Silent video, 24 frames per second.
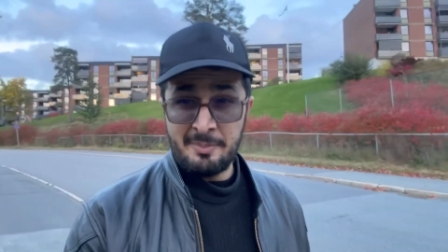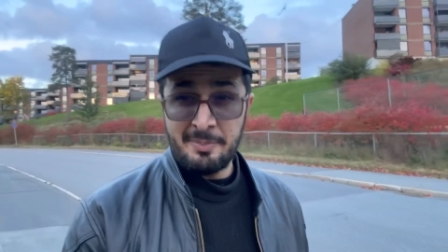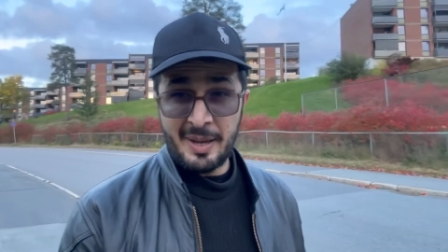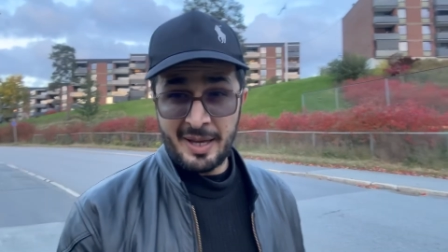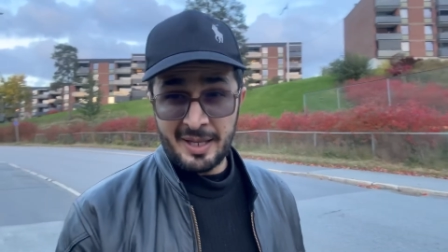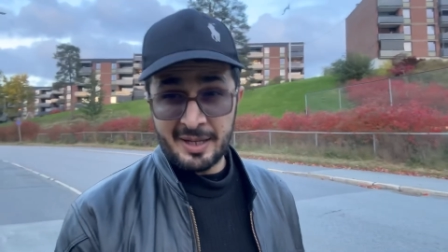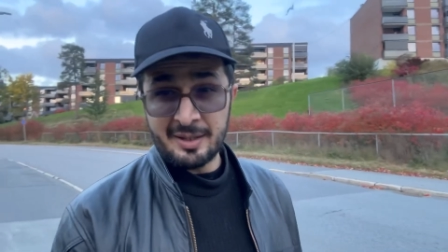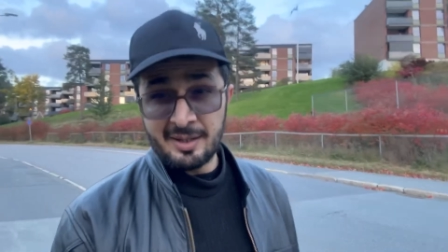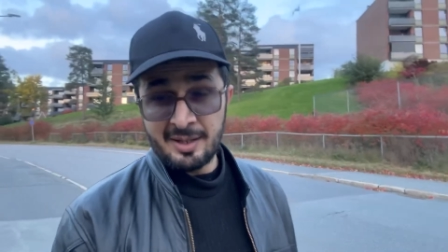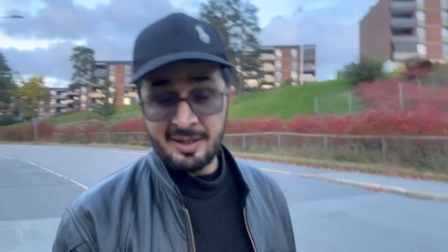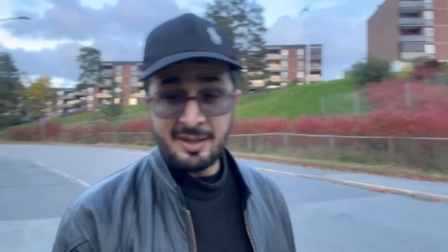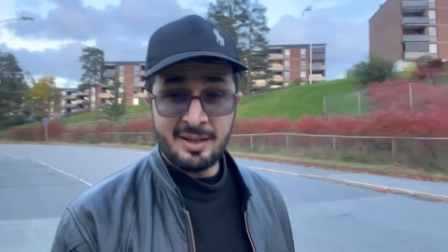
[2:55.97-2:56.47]

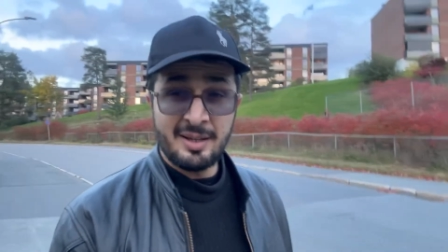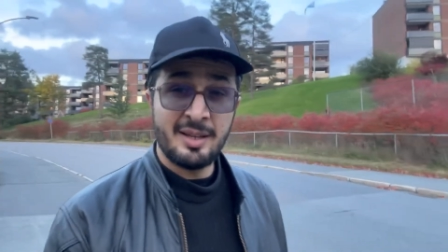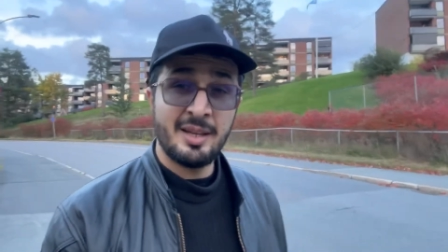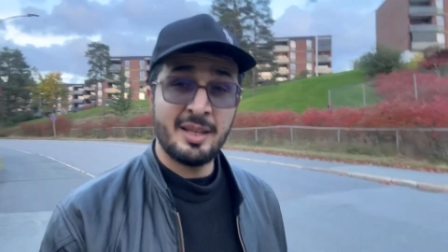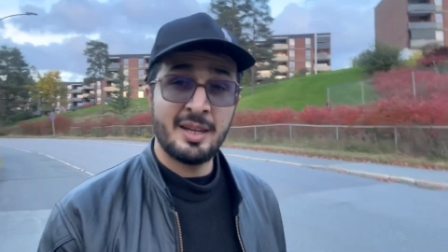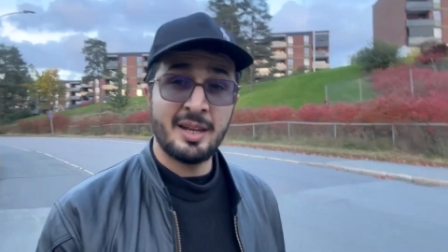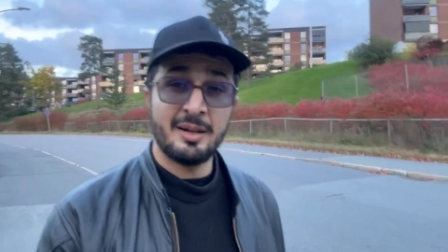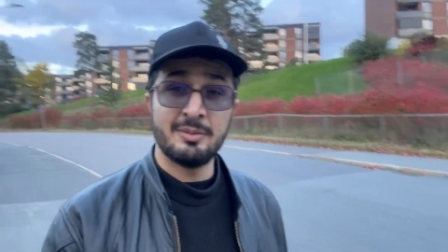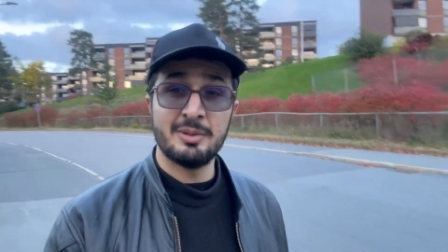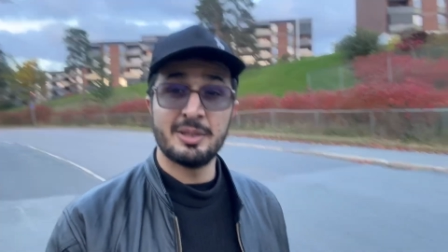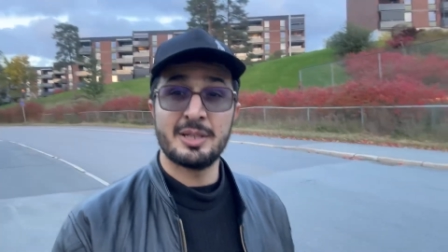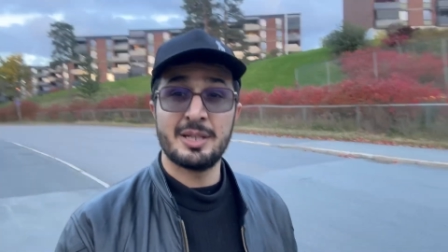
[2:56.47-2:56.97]
better
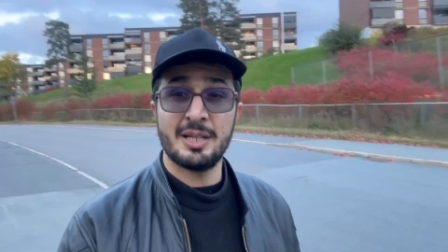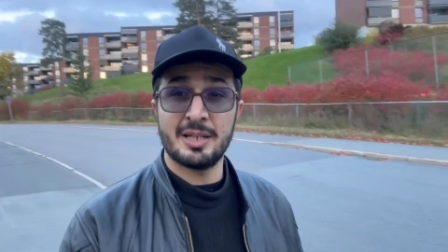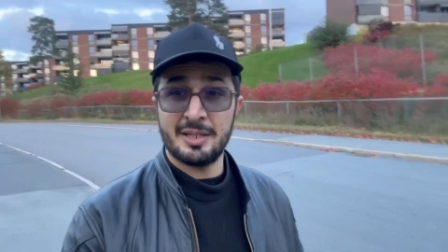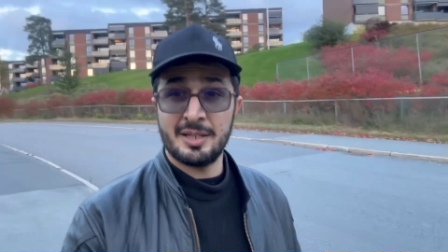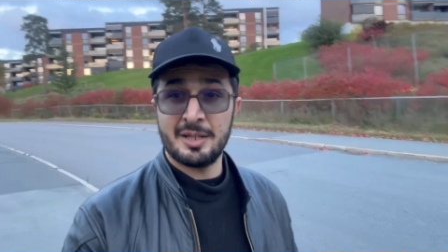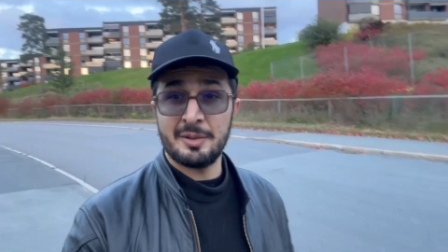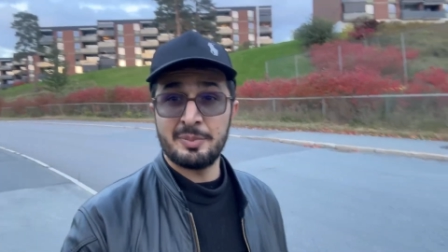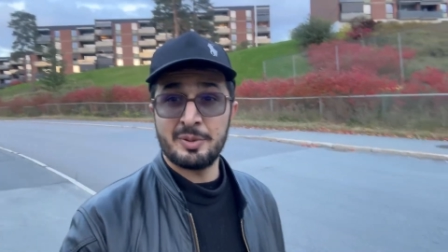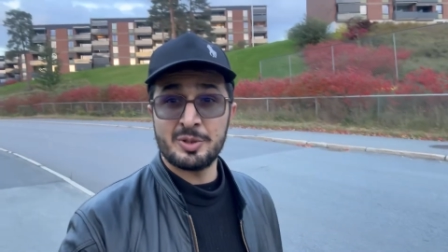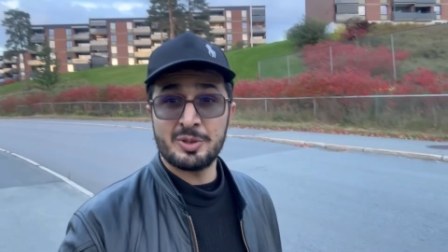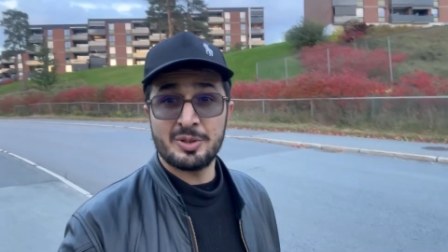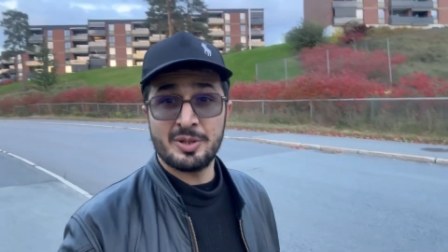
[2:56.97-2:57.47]
and i will get an
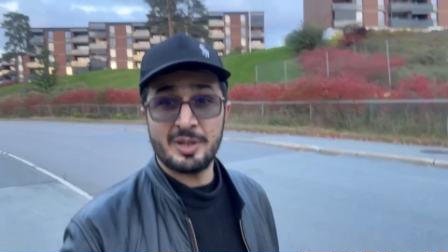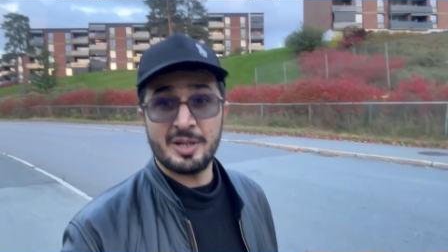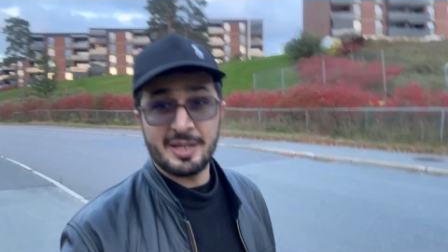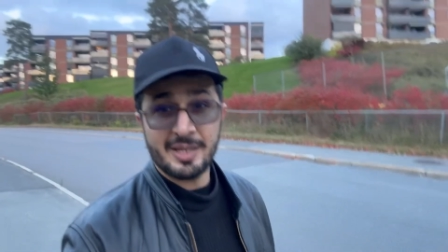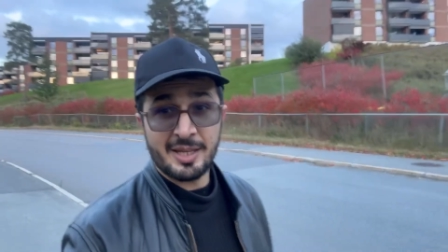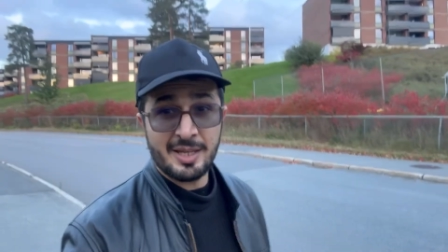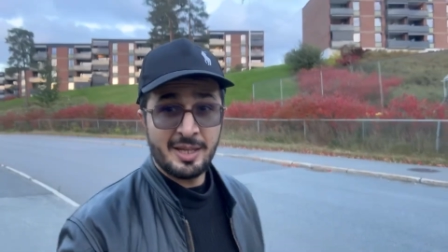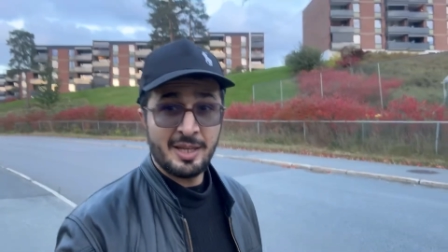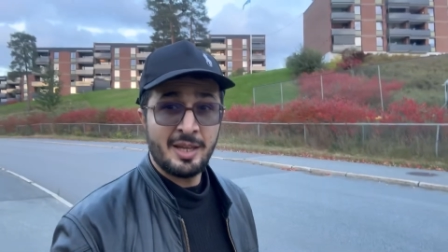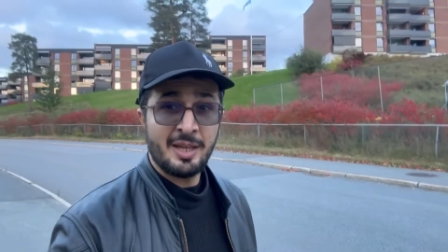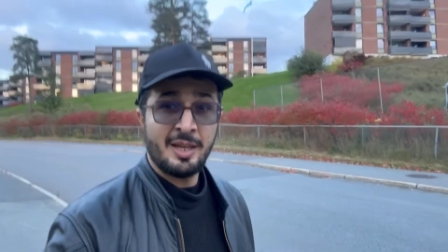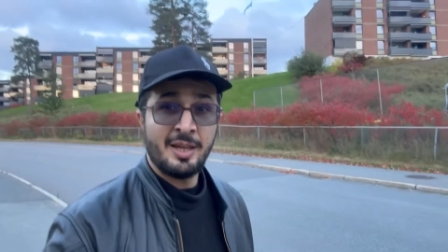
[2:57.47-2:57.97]

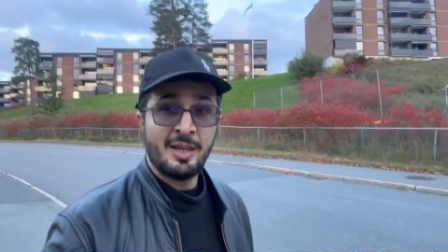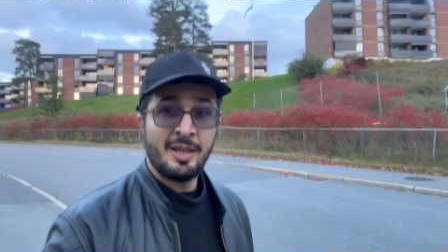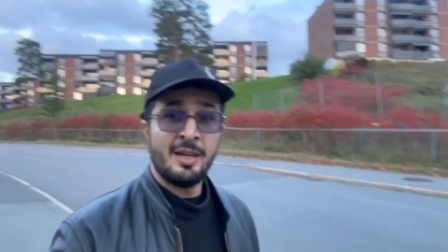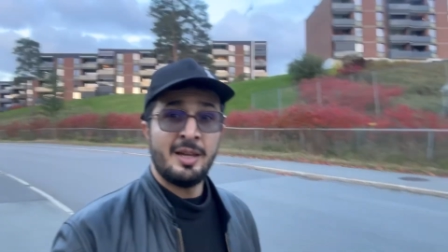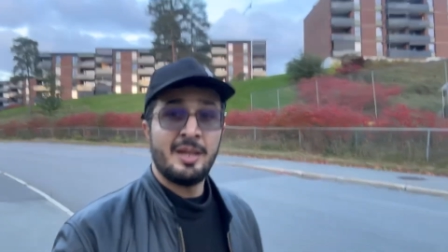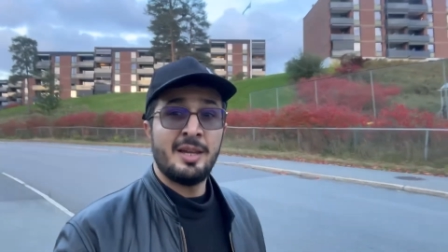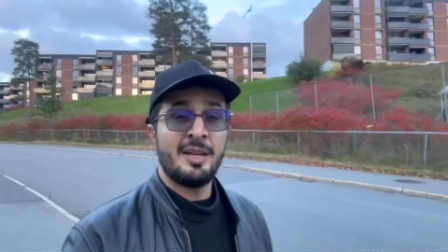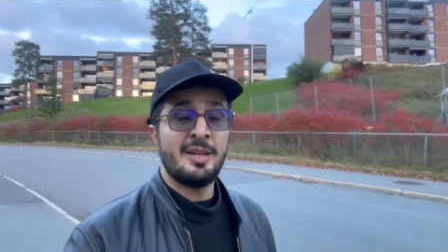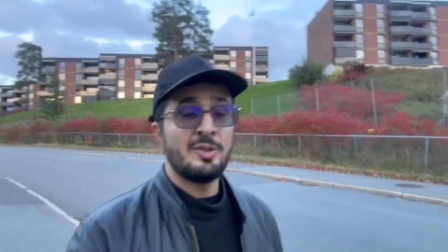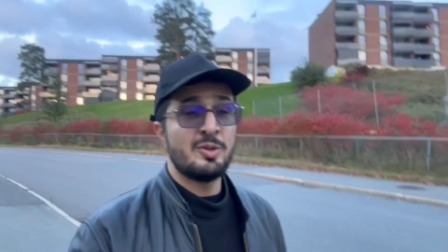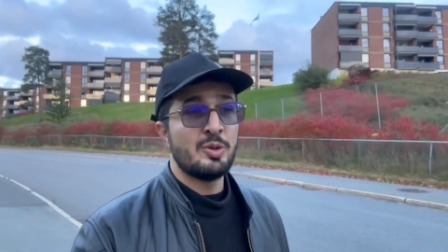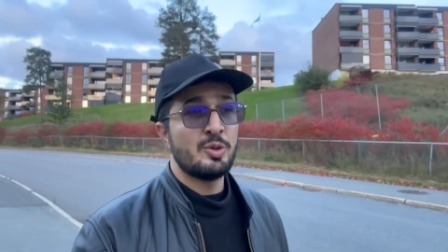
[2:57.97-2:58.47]
opportunity
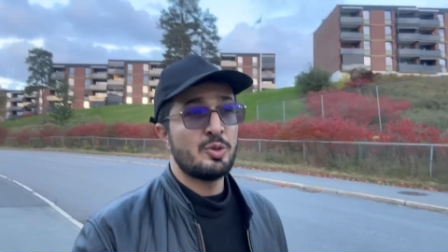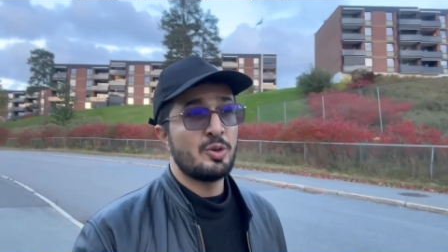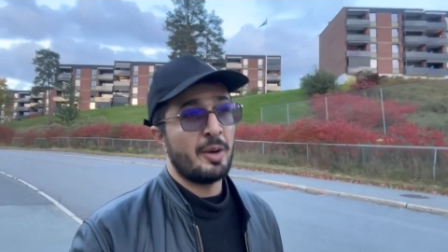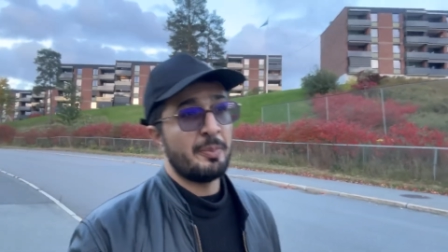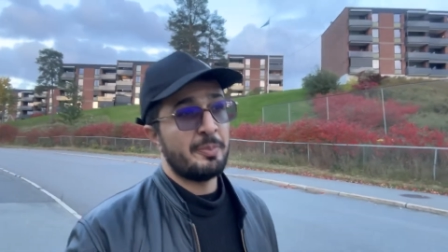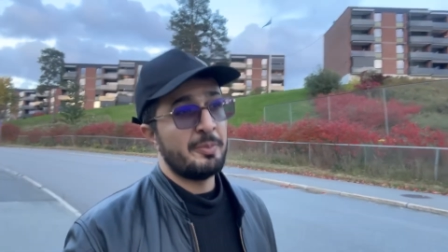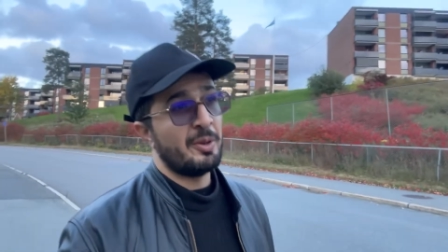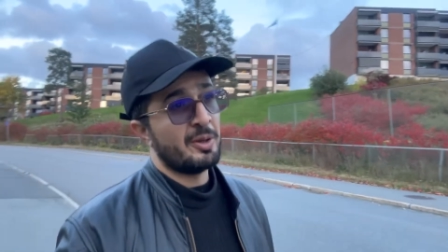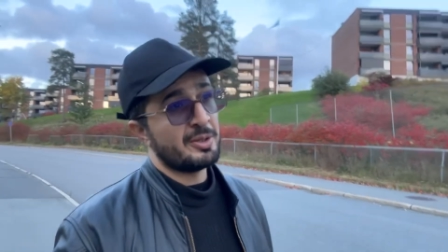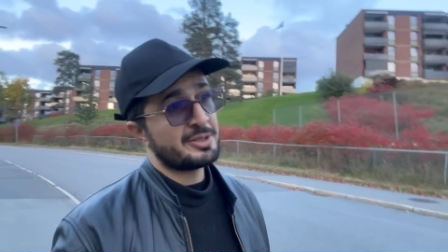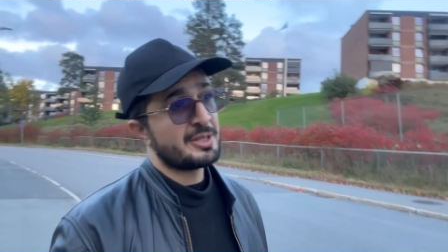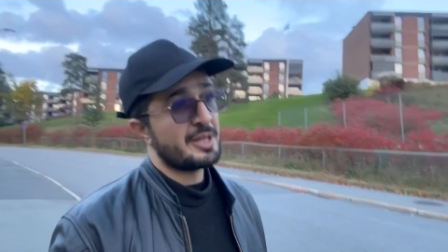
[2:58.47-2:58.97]
into
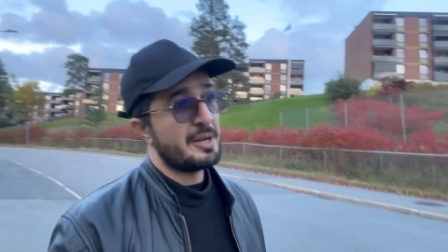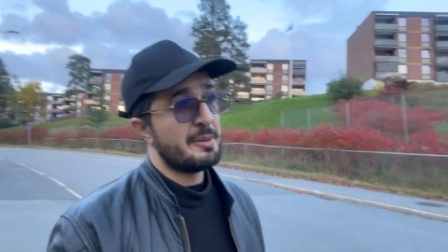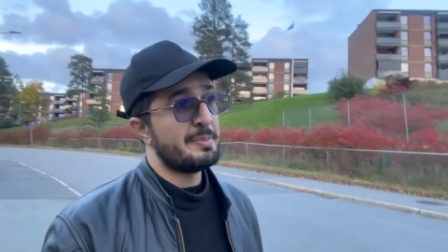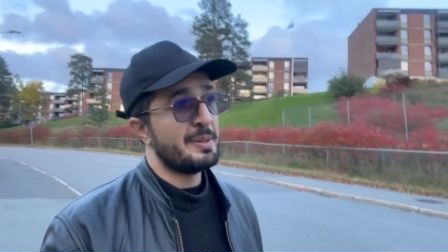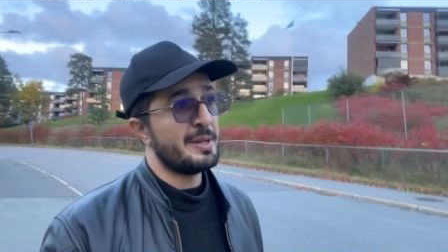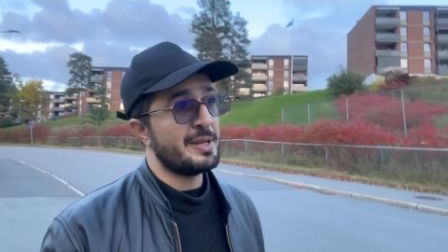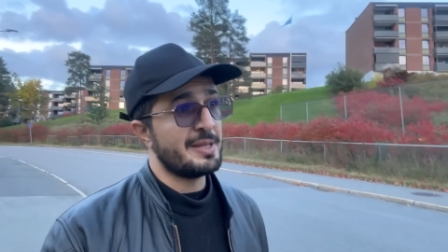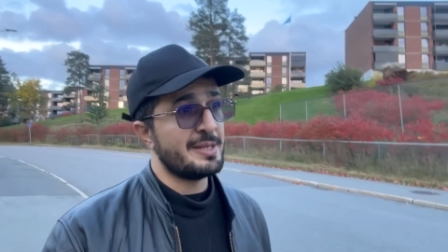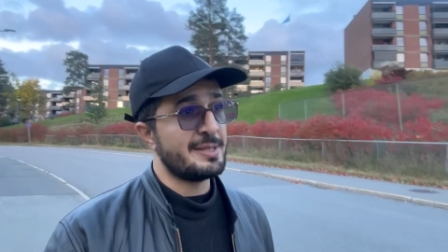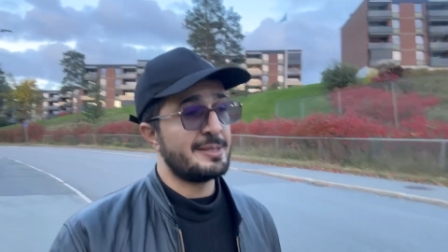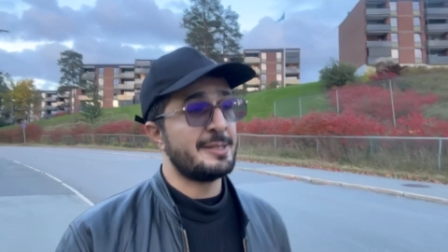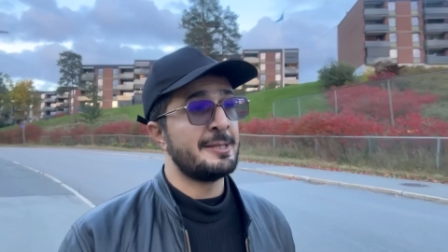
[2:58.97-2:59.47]
top-notch
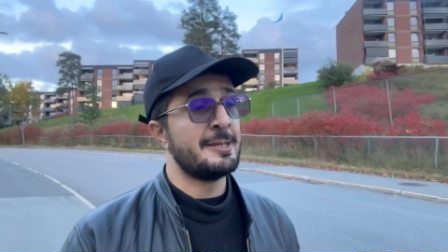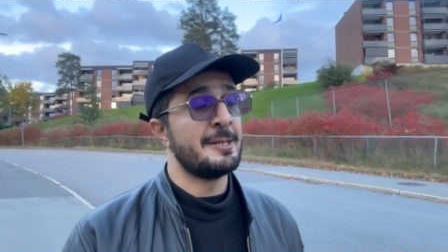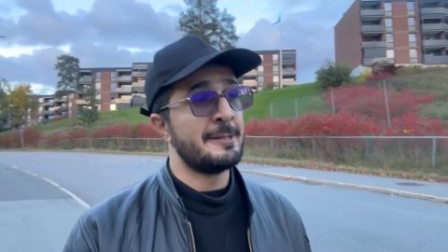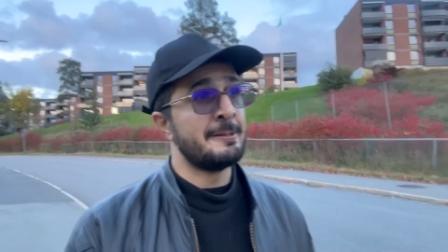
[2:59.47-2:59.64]
companies.